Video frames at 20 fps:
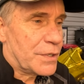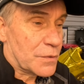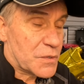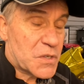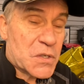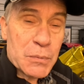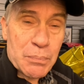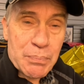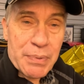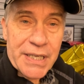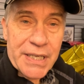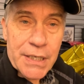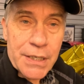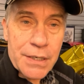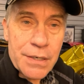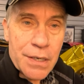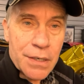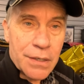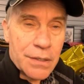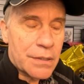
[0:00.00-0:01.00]

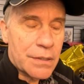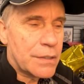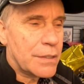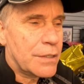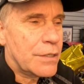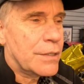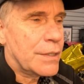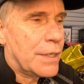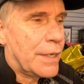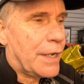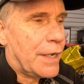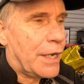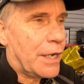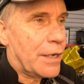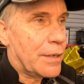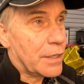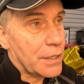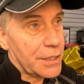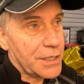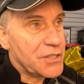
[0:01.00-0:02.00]
speed,
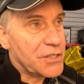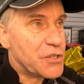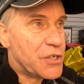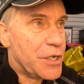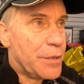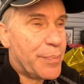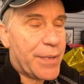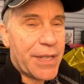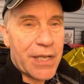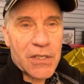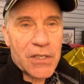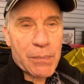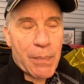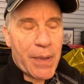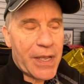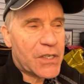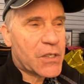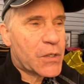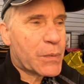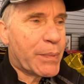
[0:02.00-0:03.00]
at least
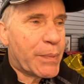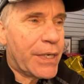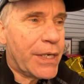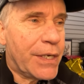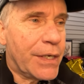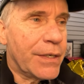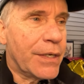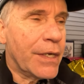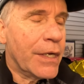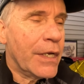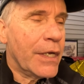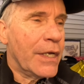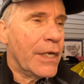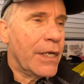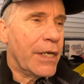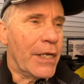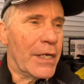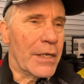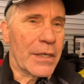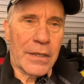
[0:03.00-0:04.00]
GPS-based speed.
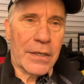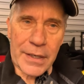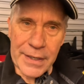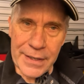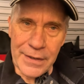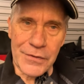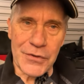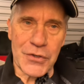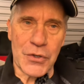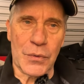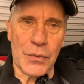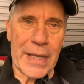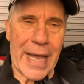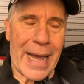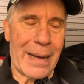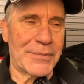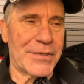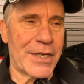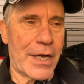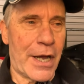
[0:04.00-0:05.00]
It gives you
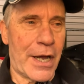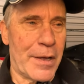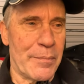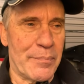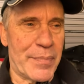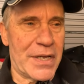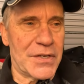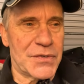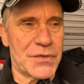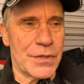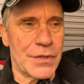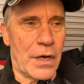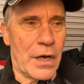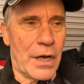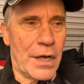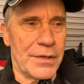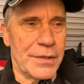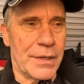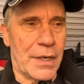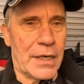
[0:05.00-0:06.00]
lap time based
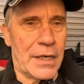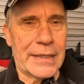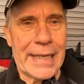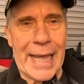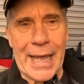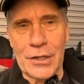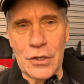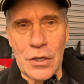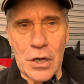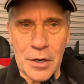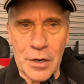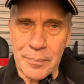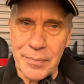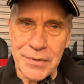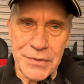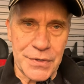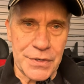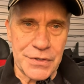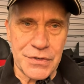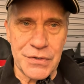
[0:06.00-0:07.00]
on lat long
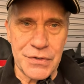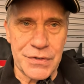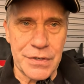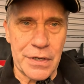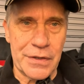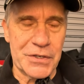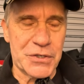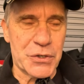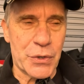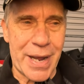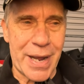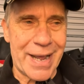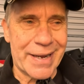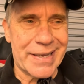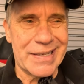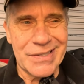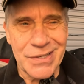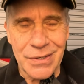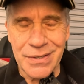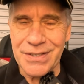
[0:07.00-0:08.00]
positions on the
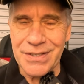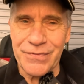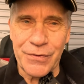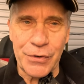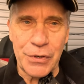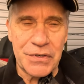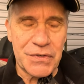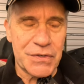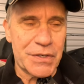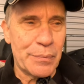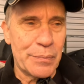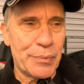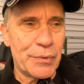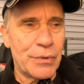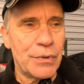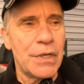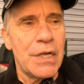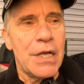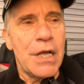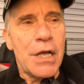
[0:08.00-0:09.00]
track. It's very
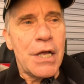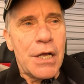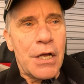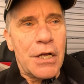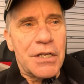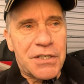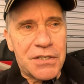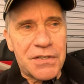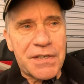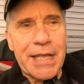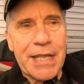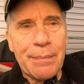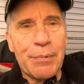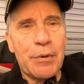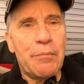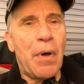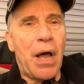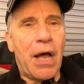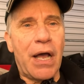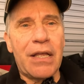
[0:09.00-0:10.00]
simple. Just keep
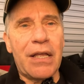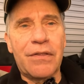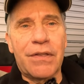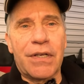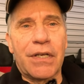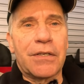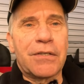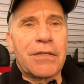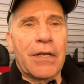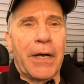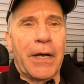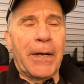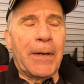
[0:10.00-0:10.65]
in mind that